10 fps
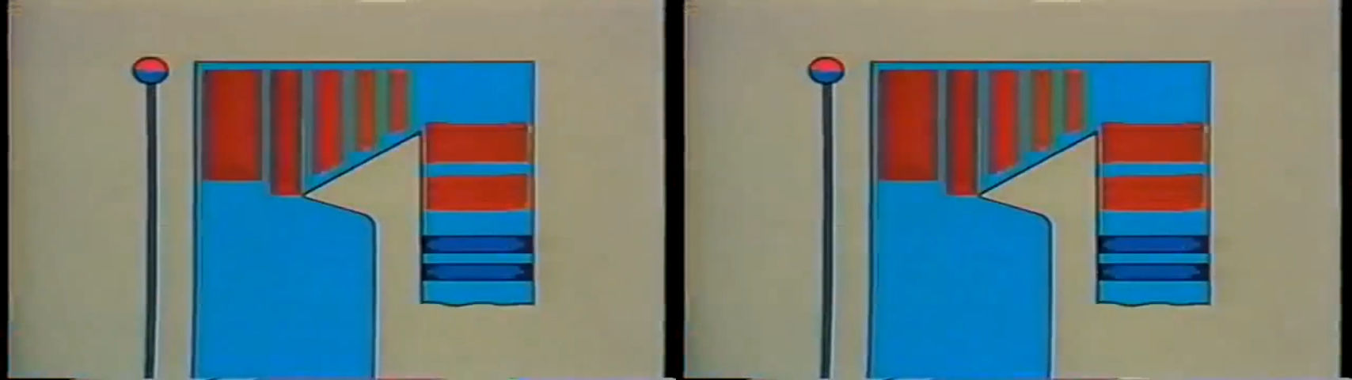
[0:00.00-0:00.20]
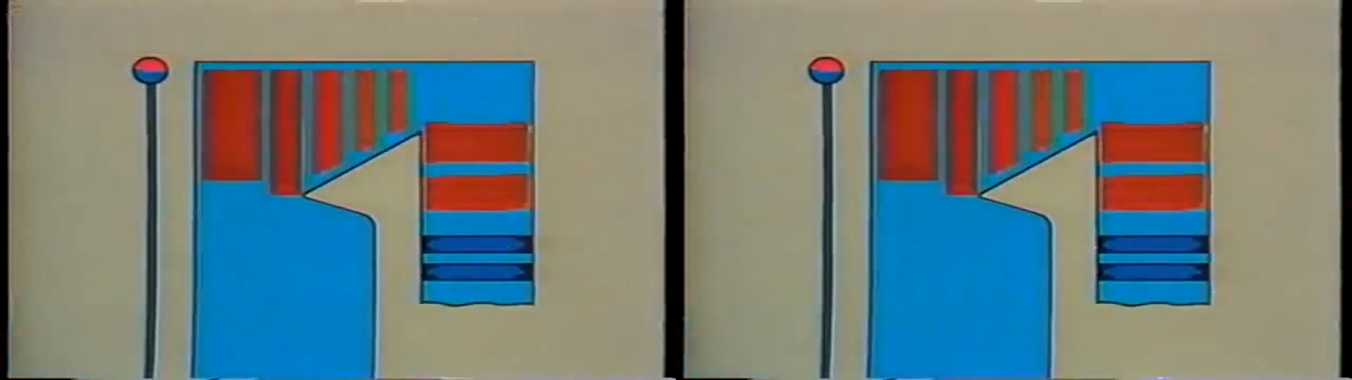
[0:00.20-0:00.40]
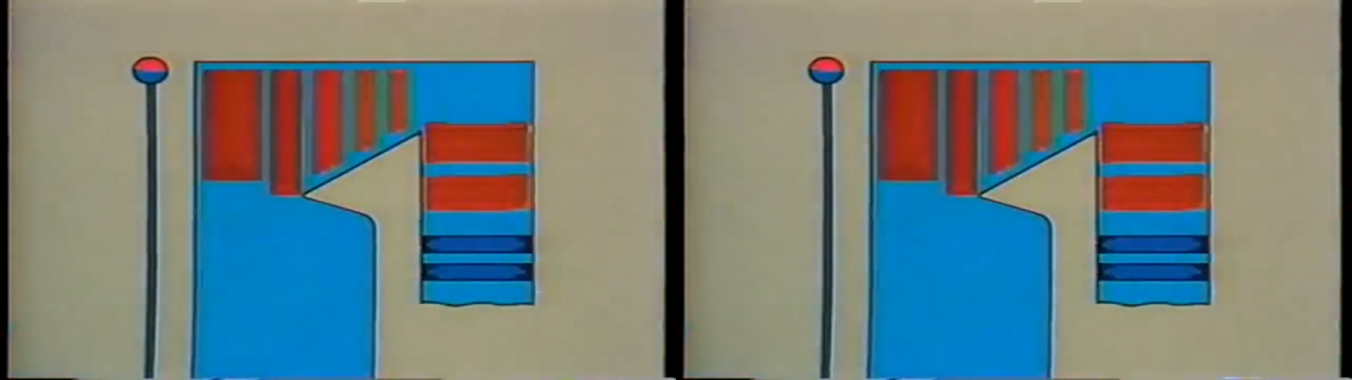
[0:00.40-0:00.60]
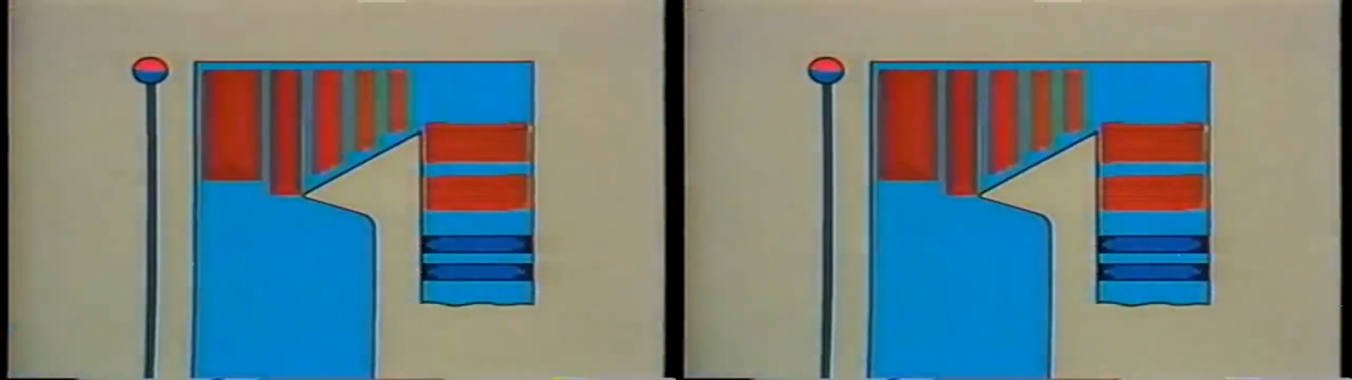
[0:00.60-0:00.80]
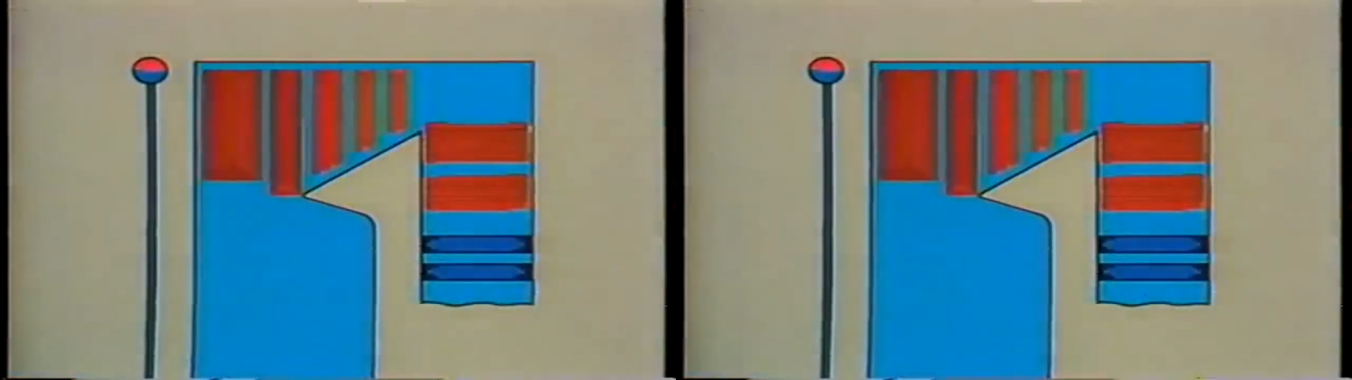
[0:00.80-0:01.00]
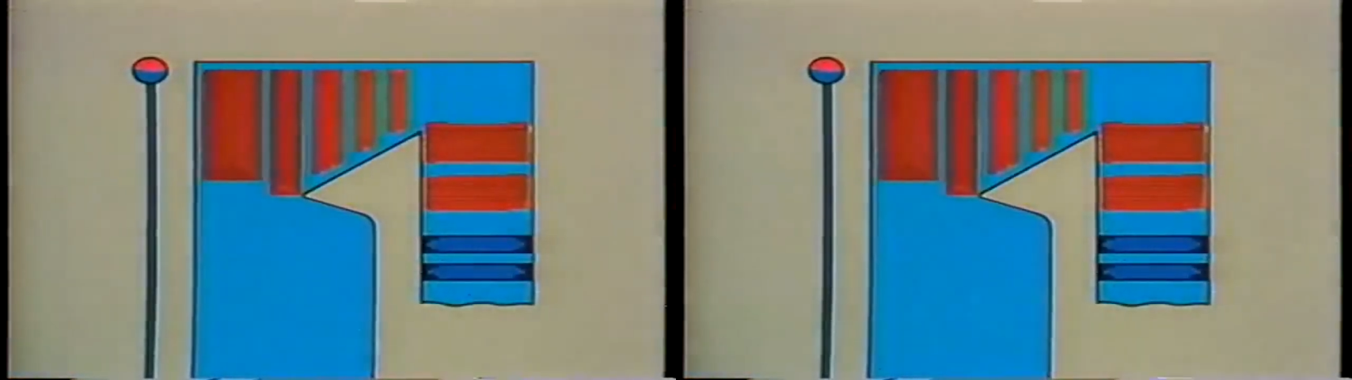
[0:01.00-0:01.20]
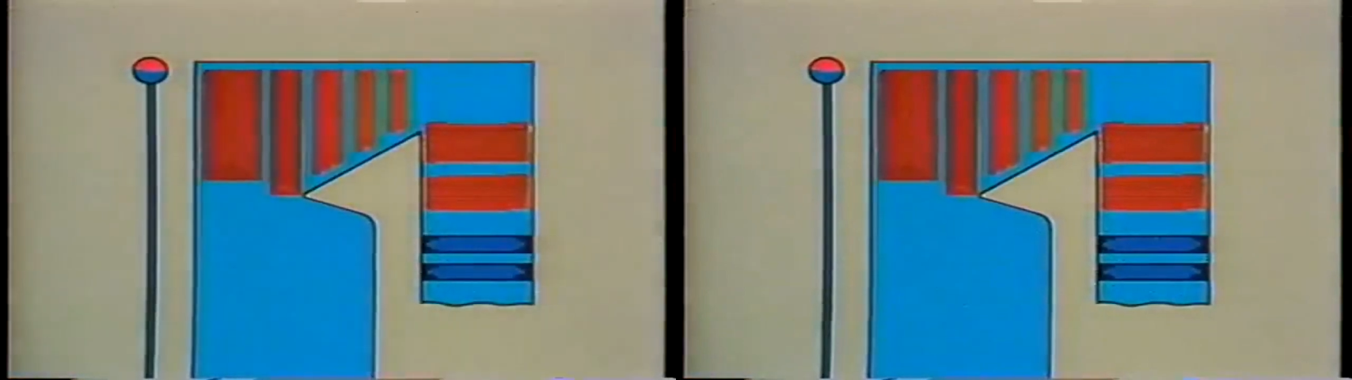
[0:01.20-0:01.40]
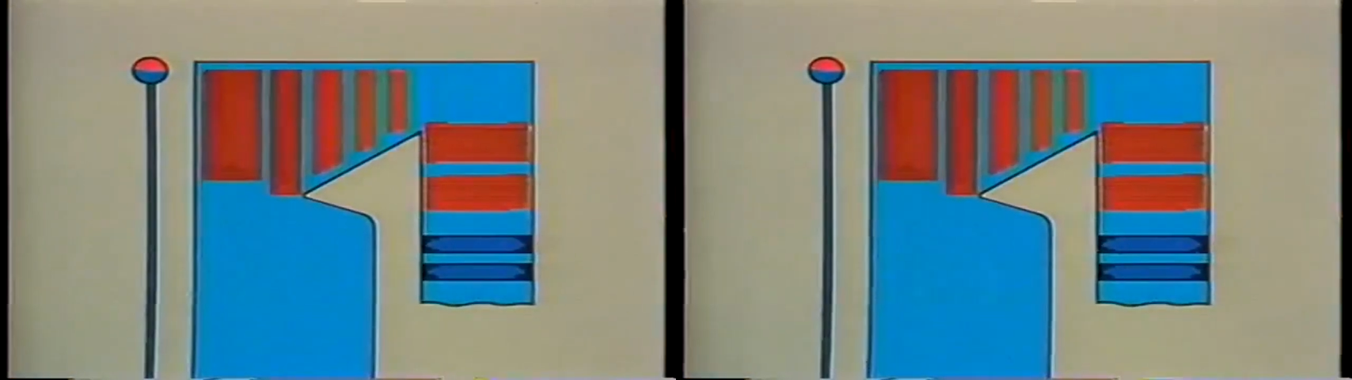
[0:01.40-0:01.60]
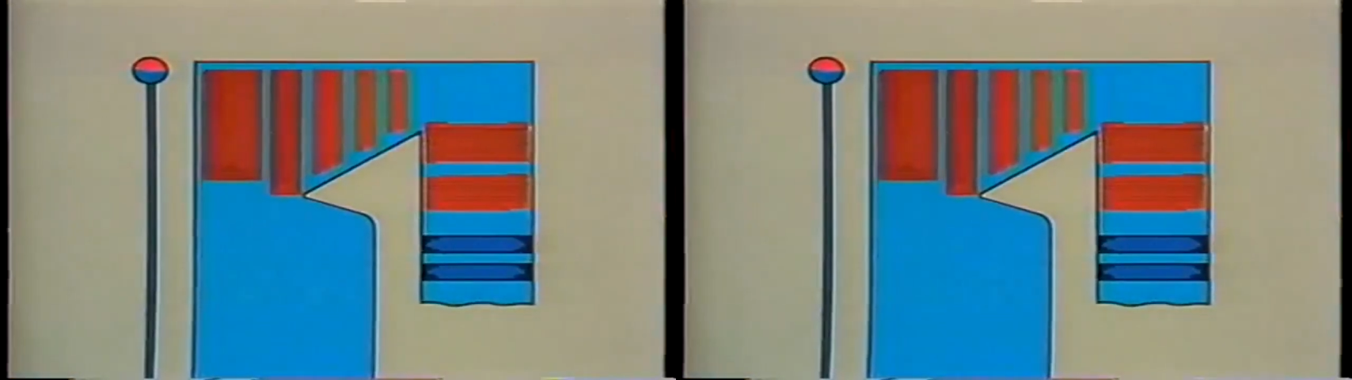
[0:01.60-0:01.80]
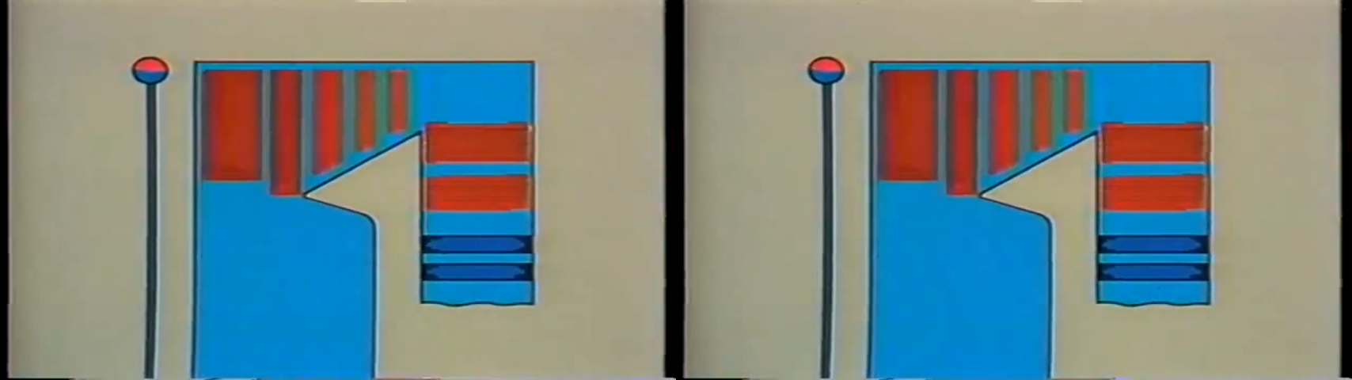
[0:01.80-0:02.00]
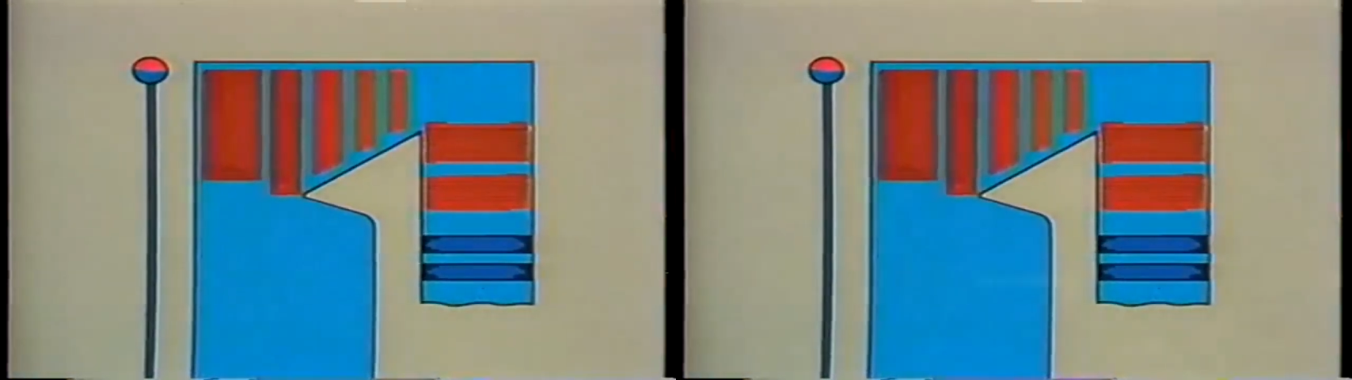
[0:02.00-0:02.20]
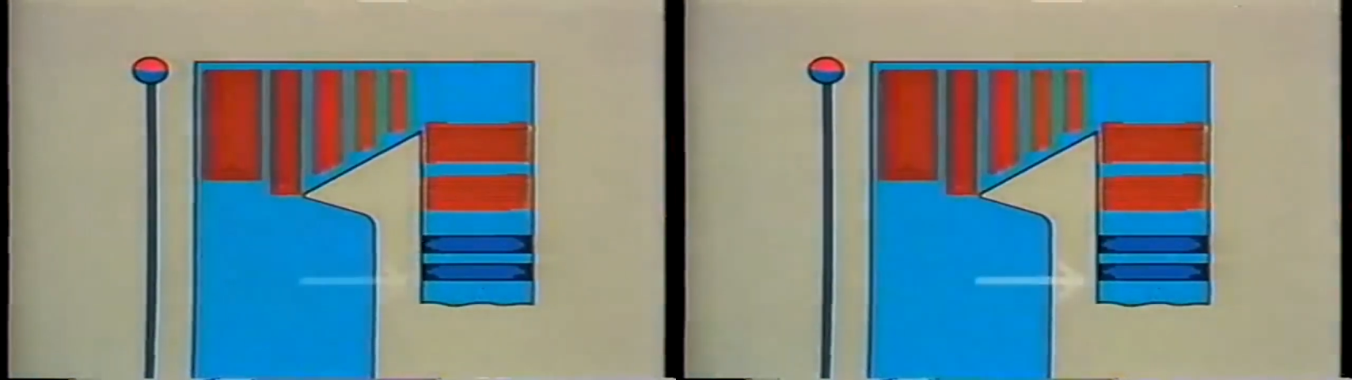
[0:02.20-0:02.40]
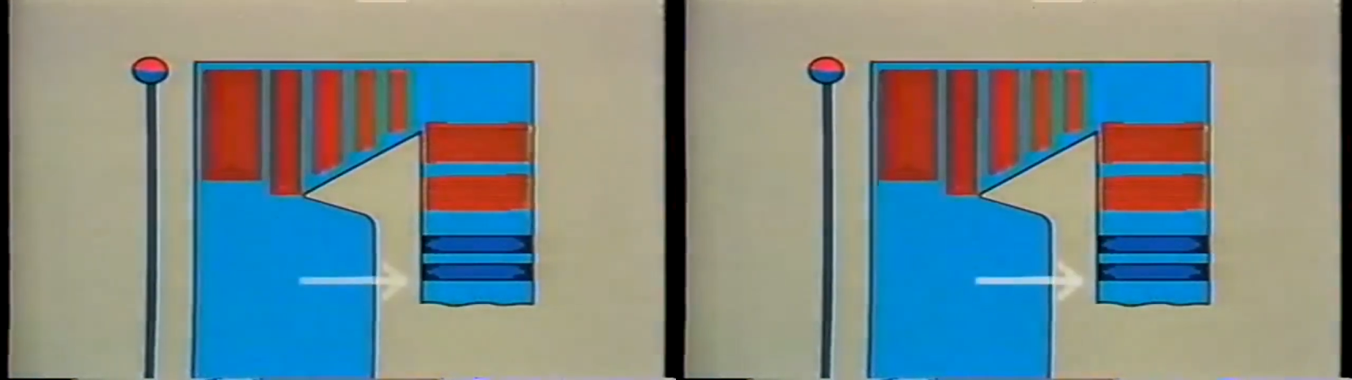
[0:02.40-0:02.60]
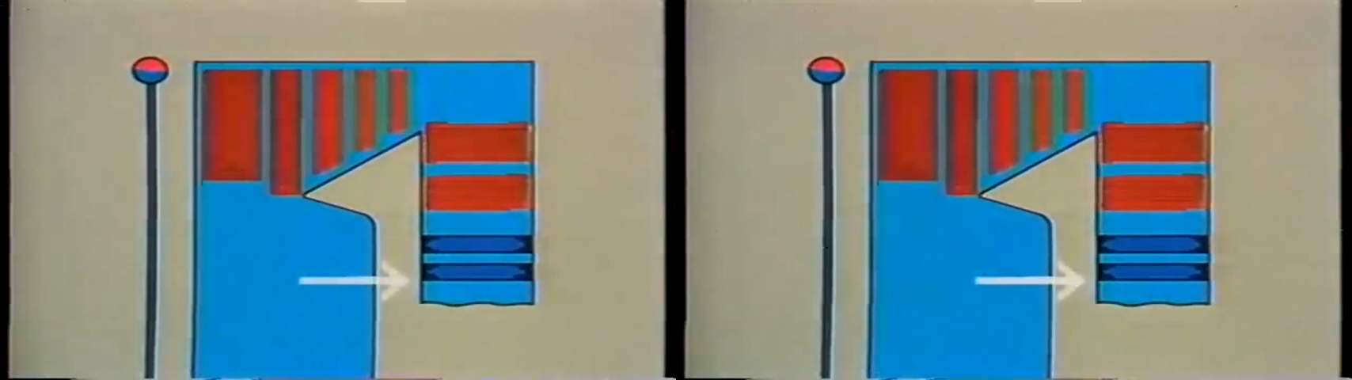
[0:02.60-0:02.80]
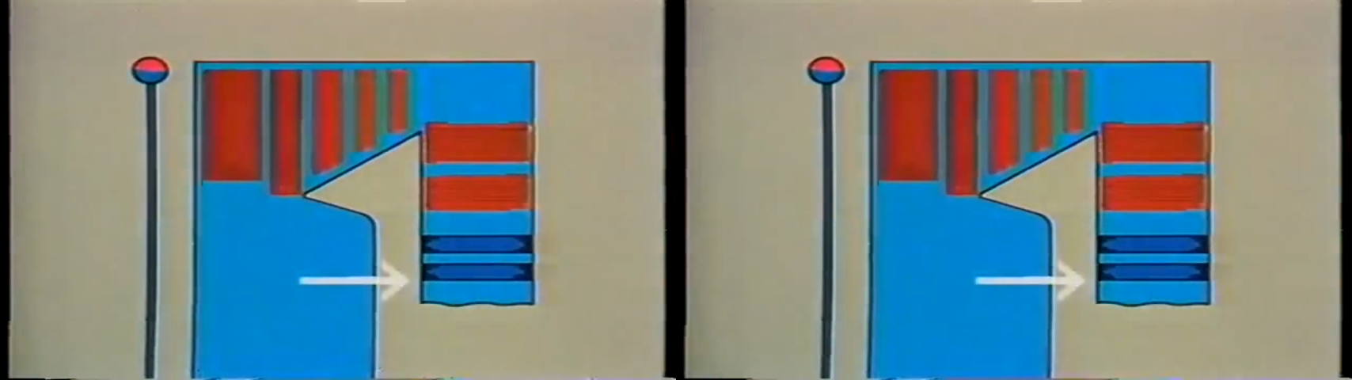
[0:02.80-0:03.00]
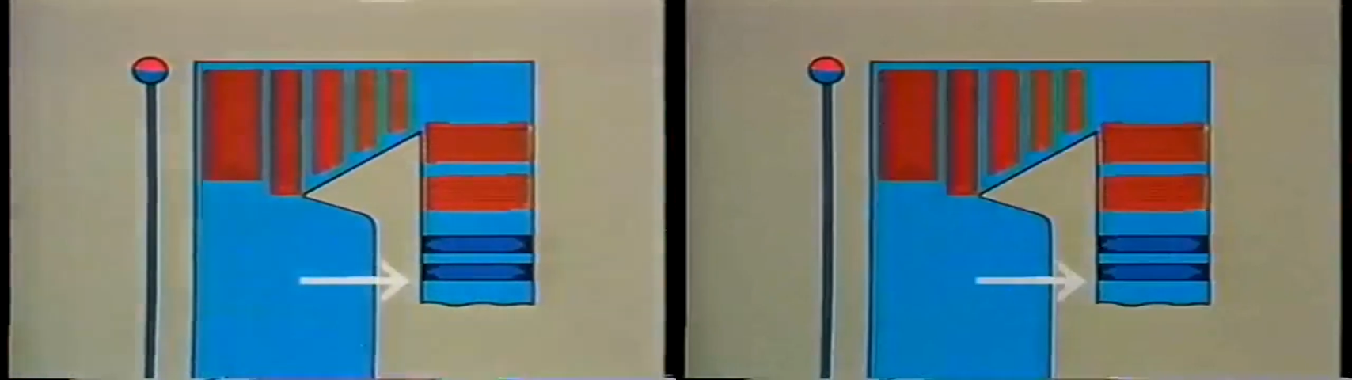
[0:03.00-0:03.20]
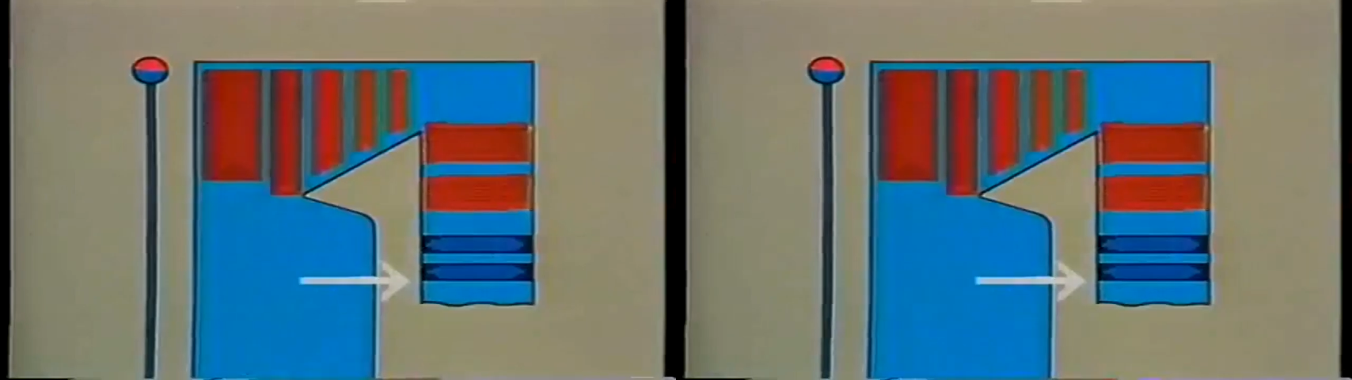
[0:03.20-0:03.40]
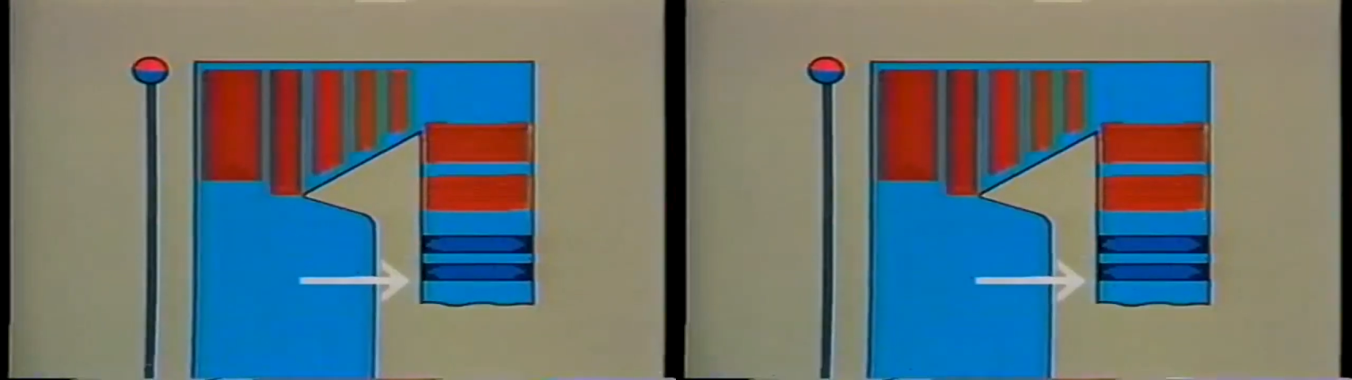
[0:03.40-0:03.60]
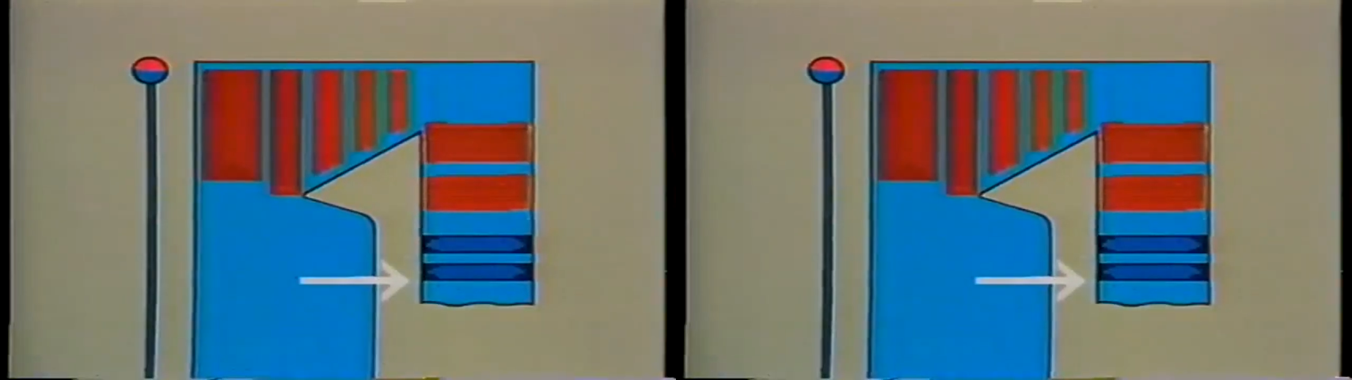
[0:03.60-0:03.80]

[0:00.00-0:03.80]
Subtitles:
Nobody's mouth can be seen.